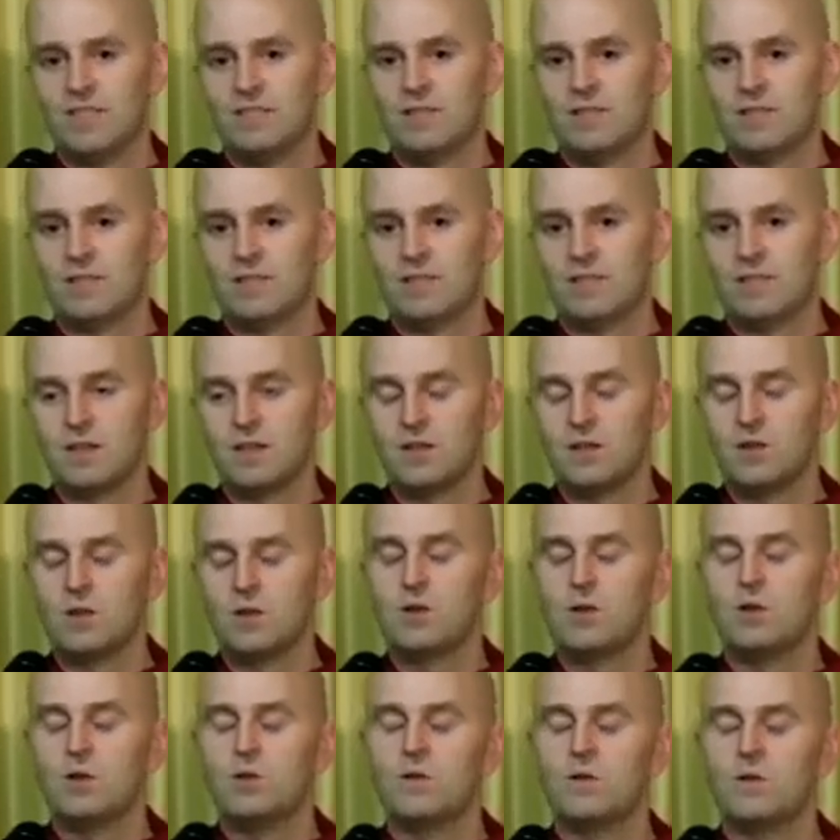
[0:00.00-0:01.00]
He doesn't
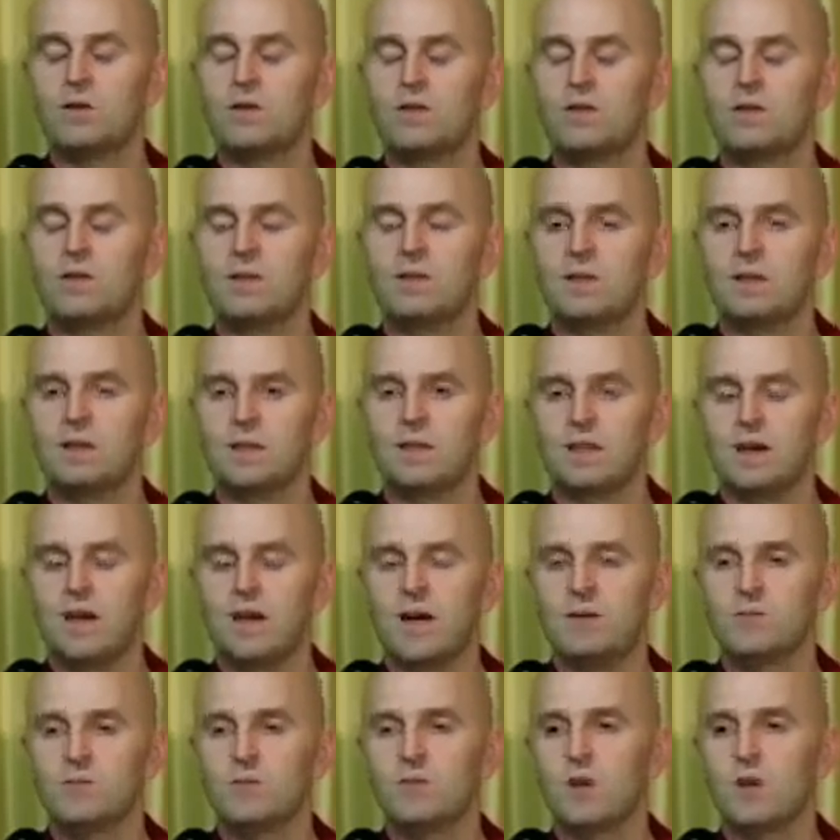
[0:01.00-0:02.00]
think, oh,
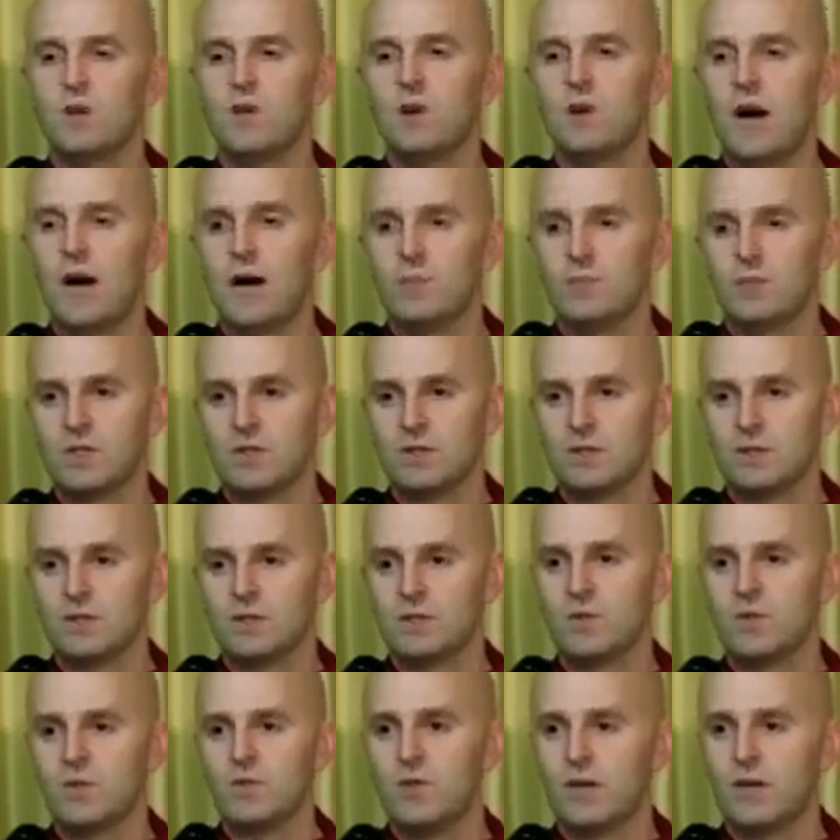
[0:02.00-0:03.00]
I'm so happy
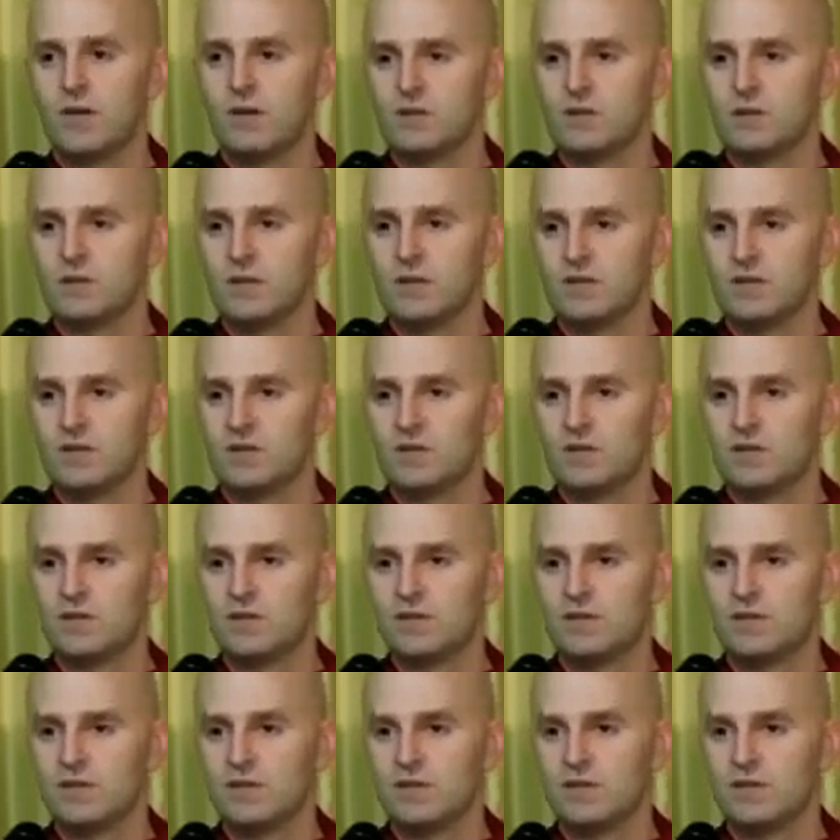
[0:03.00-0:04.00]
that someone else
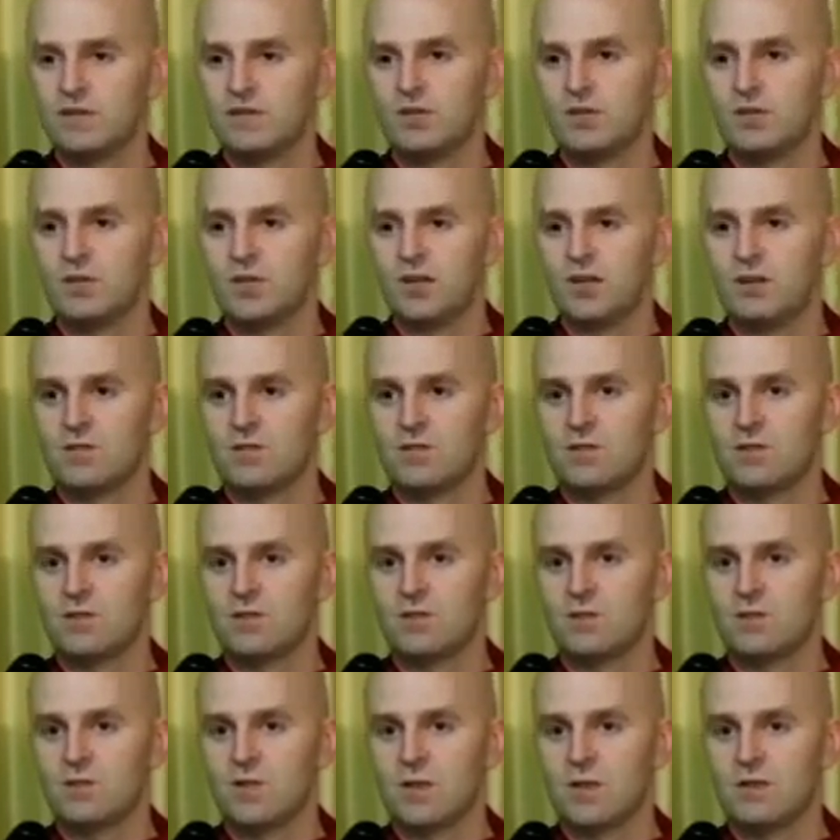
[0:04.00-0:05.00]
gets the chance
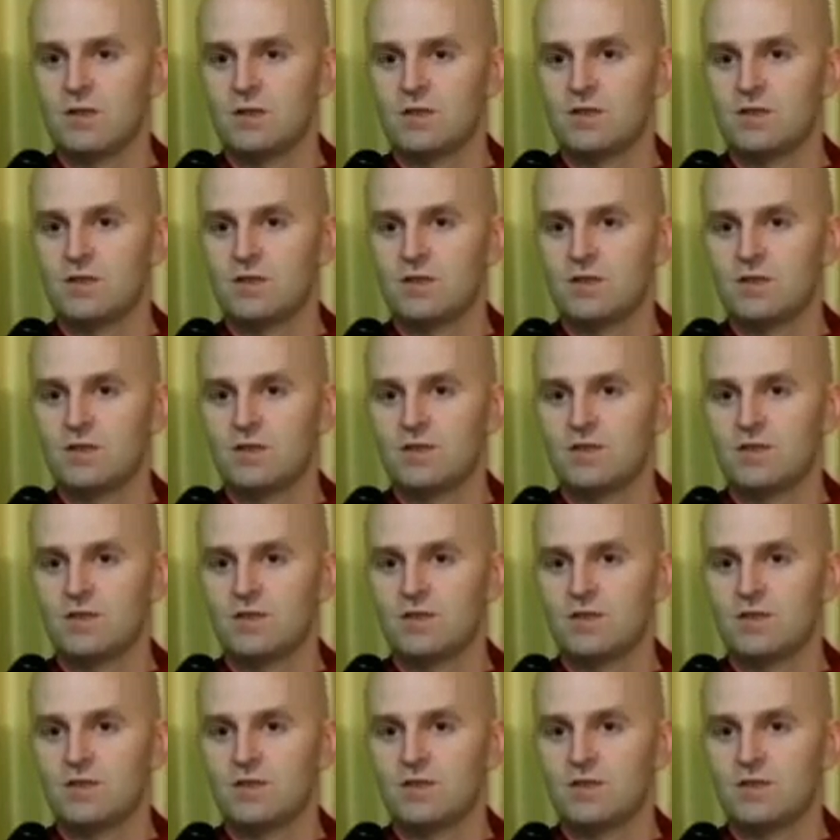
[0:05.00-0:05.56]
to do that.